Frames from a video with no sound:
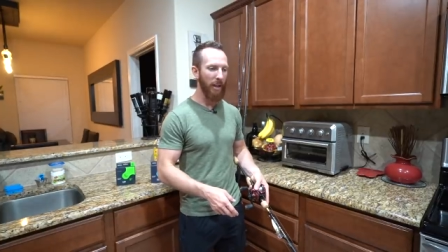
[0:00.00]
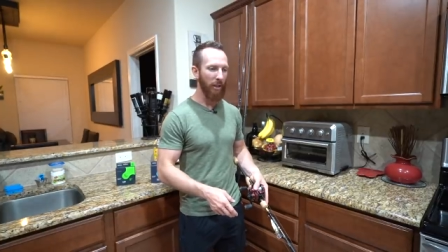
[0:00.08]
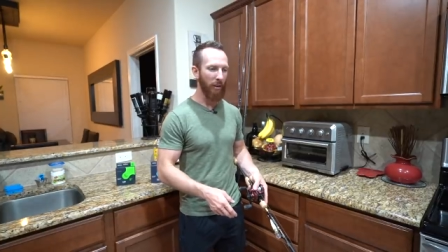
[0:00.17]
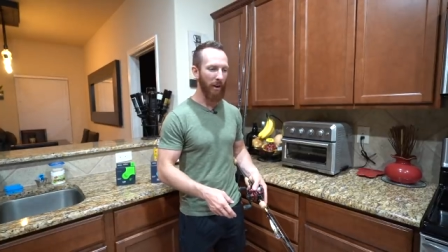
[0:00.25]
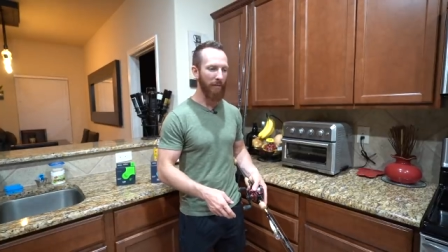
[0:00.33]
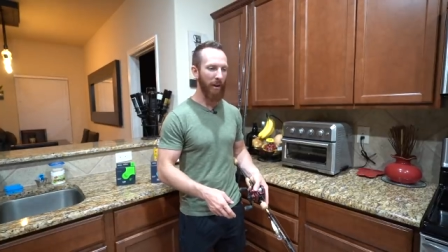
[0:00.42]

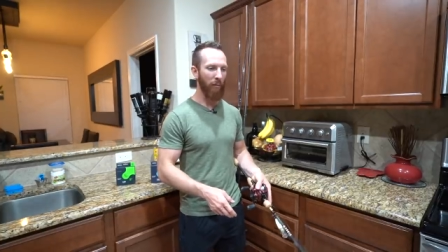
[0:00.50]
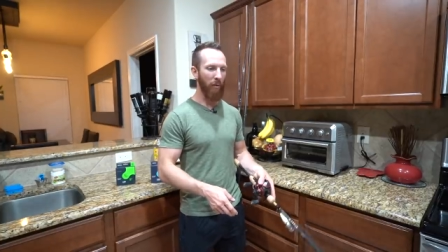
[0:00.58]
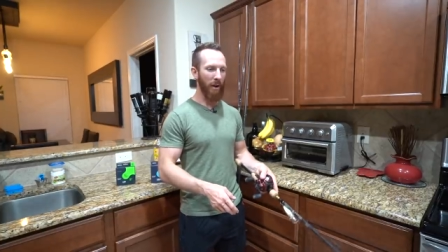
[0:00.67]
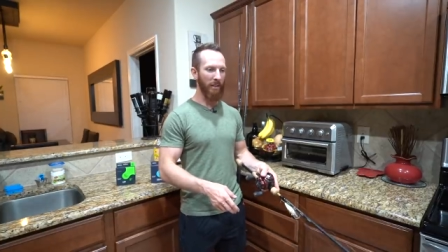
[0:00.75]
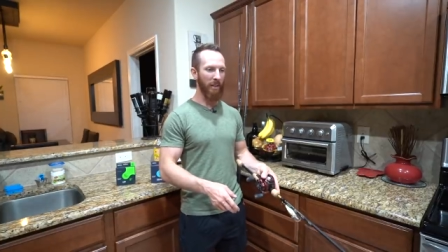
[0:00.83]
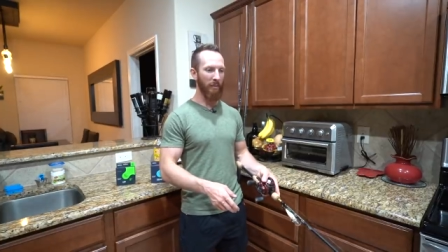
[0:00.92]
You don't have that
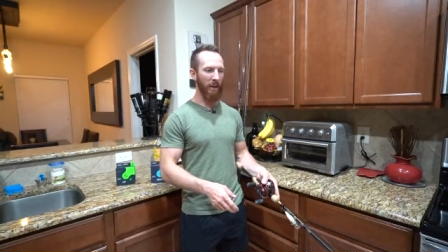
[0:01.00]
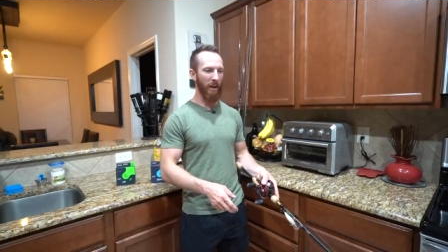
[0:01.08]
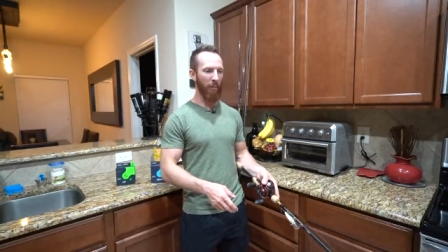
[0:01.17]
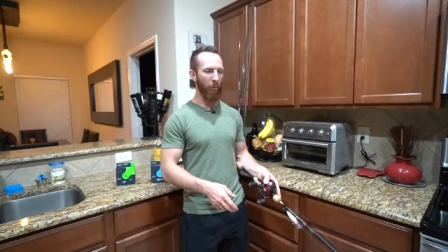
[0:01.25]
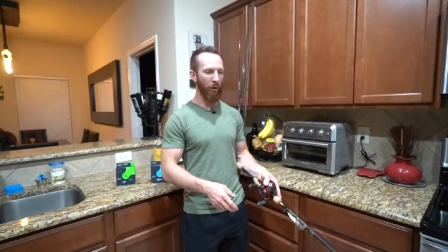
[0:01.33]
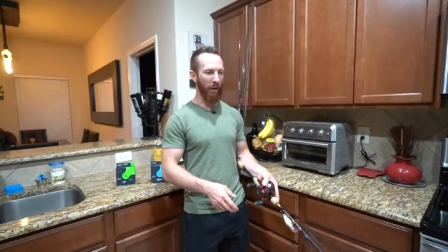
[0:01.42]
rod tip kind
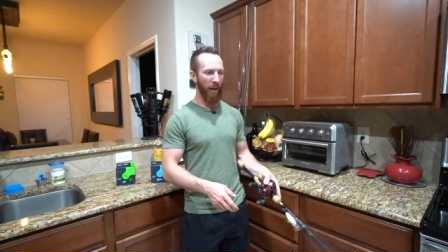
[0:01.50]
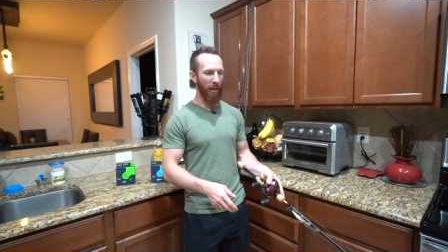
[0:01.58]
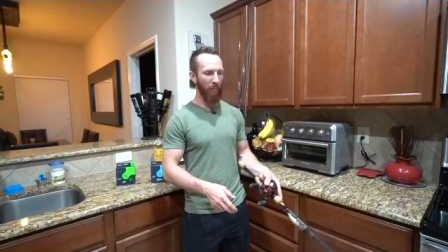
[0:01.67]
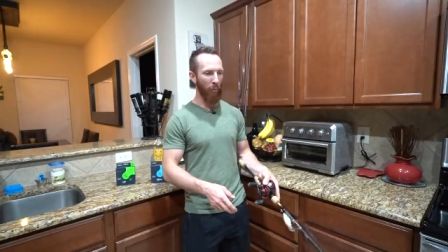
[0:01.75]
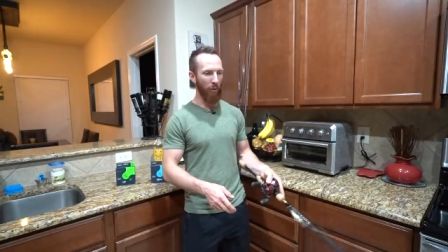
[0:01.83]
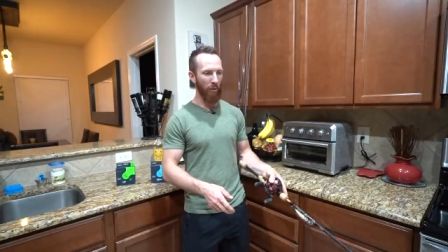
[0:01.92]
of pointed
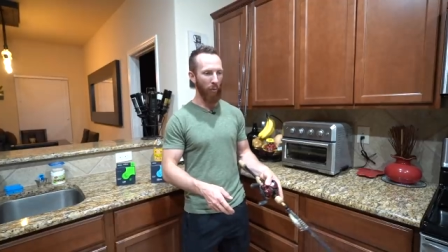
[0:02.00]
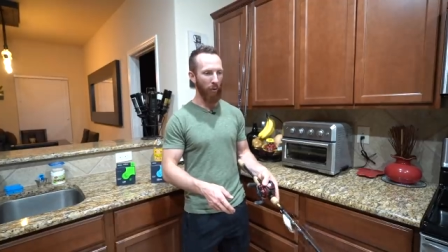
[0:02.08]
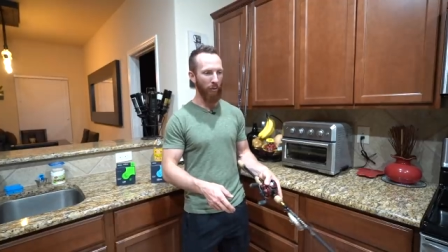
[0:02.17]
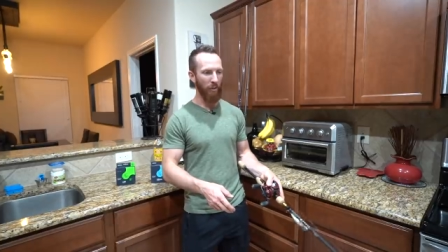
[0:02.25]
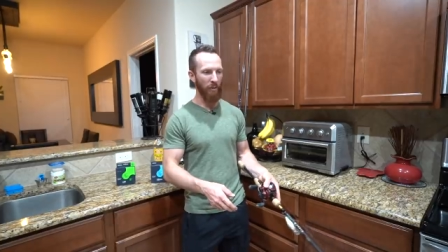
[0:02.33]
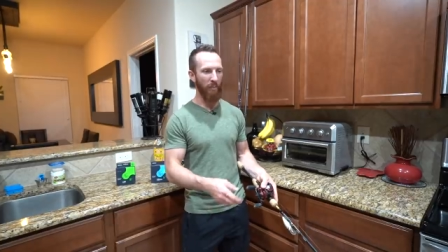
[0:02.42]
up more to
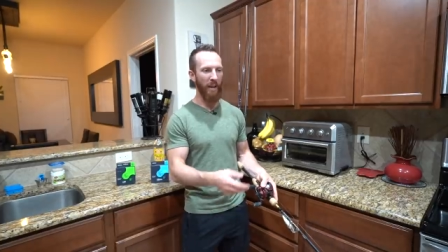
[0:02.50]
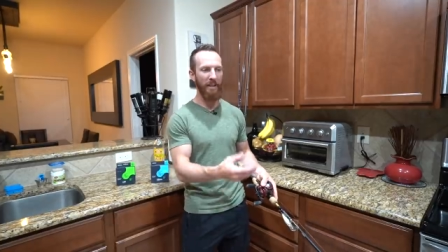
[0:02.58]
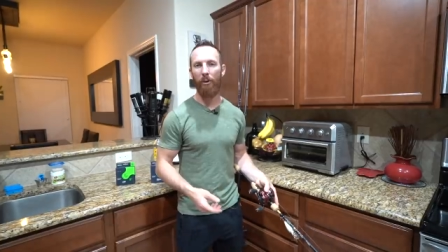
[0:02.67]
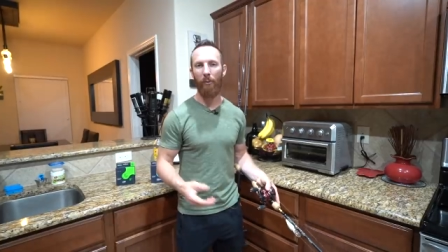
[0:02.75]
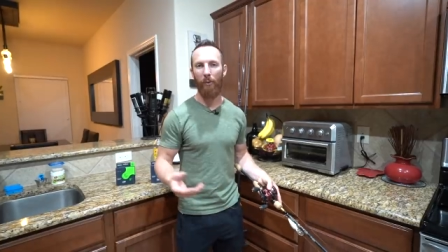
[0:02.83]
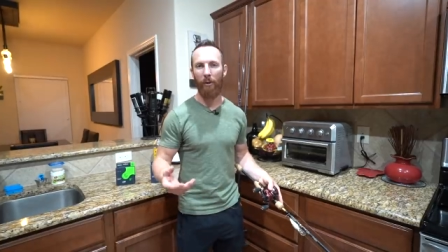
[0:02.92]
work those
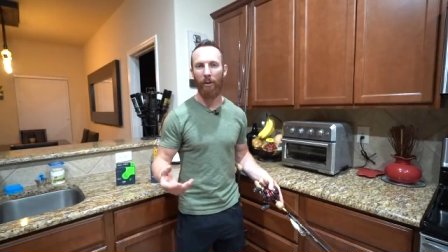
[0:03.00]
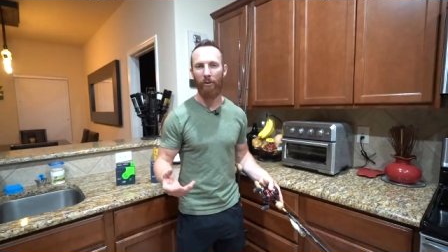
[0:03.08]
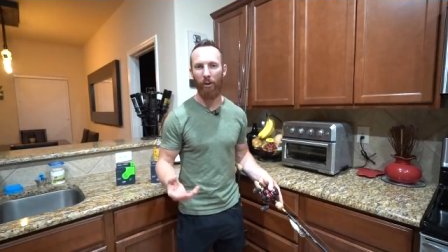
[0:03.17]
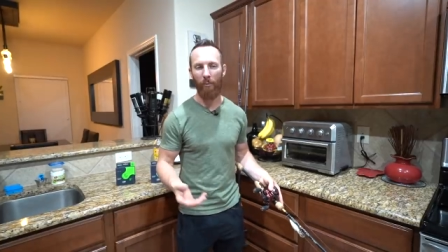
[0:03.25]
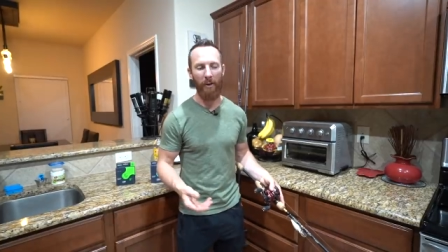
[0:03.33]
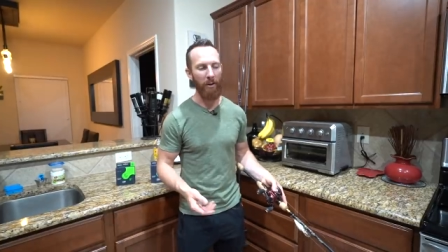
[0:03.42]
baits. When you're working a
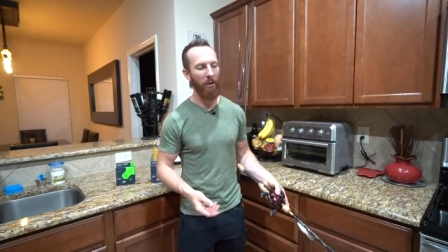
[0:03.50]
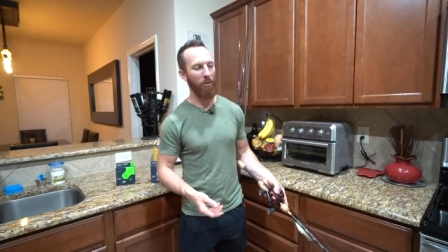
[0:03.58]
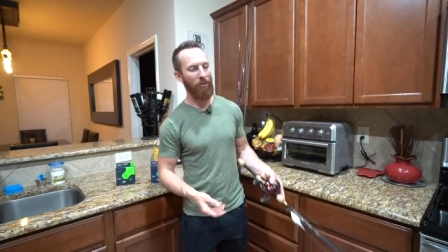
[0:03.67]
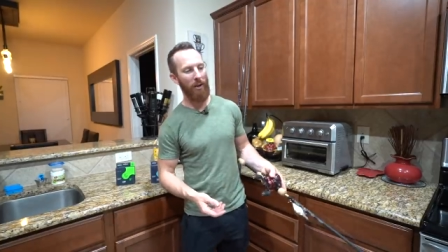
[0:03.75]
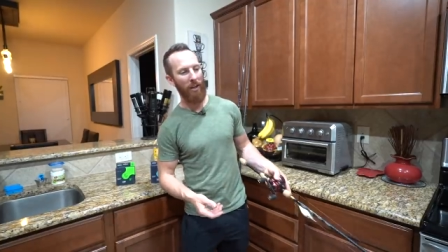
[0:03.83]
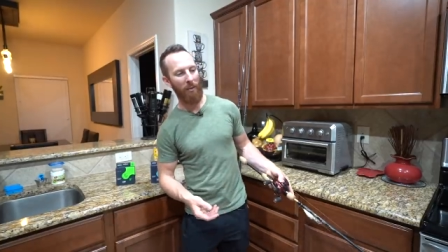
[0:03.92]
jerk bait, you're
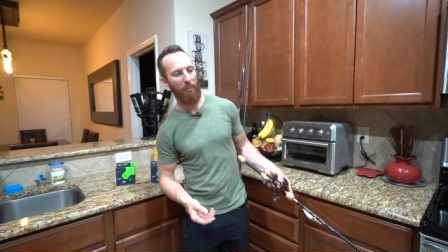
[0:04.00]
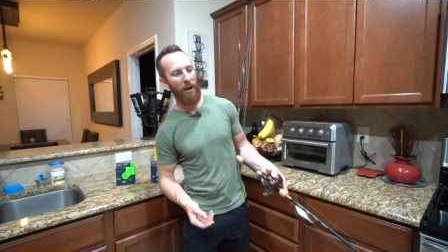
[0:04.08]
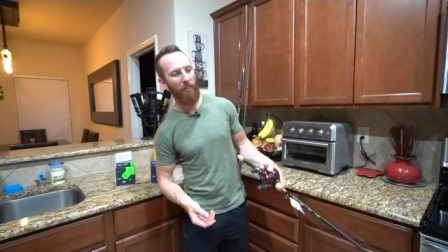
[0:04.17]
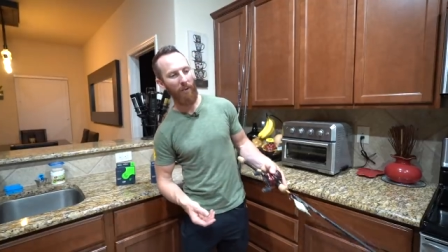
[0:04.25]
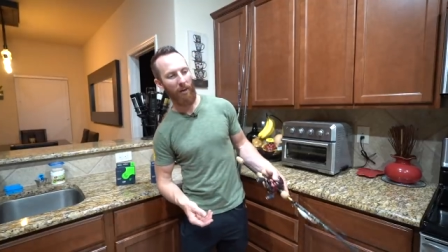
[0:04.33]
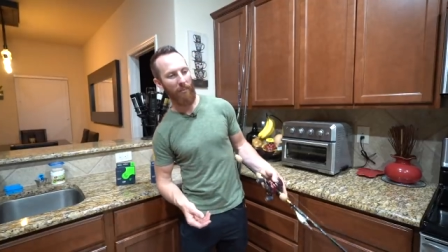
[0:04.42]
not trying to like
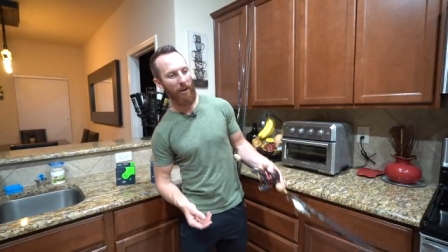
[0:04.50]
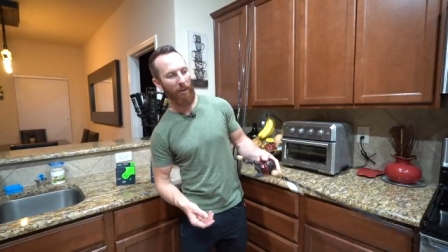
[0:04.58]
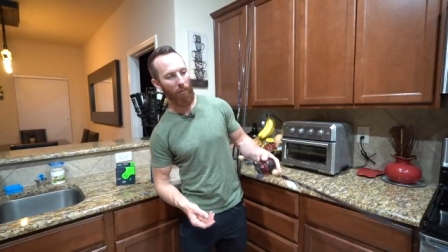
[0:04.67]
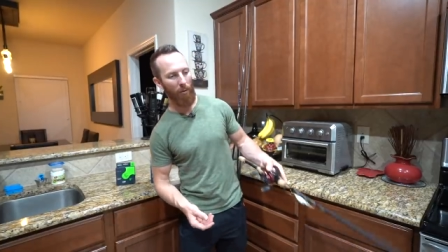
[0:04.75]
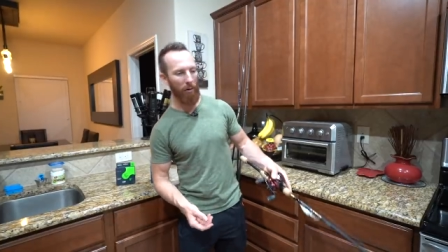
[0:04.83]
pop it up out of the